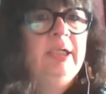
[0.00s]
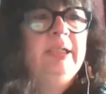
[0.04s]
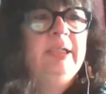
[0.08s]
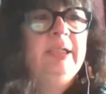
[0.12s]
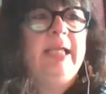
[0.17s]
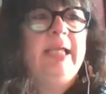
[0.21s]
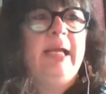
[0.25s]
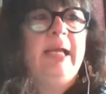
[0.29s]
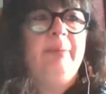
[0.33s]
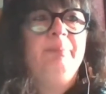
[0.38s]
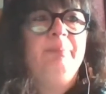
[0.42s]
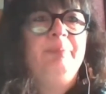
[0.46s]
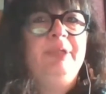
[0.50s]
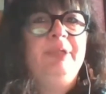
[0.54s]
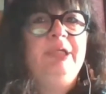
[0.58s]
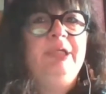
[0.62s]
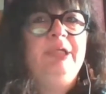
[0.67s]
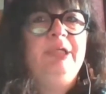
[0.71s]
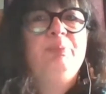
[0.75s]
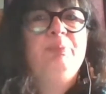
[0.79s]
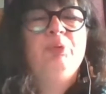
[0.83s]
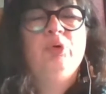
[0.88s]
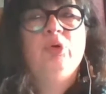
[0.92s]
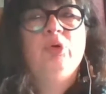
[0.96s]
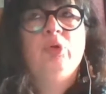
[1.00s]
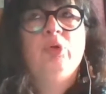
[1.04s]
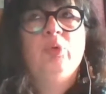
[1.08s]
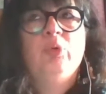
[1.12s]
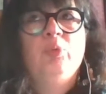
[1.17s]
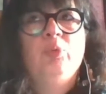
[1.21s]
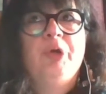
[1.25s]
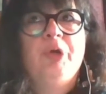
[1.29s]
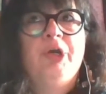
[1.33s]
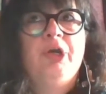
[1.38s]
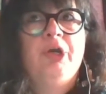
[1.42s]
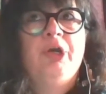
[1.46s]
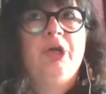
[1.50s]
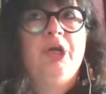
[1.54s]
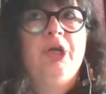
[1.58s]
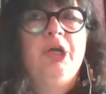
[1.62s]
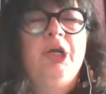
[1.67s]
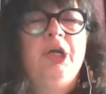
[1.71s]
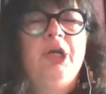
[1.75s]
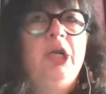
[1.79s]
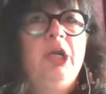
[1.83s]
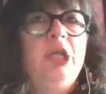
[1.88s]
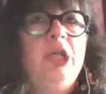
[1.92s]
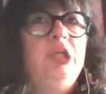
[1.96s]
that people
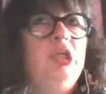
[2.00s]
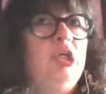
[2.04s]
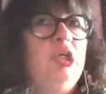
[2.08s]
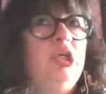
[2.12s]
were,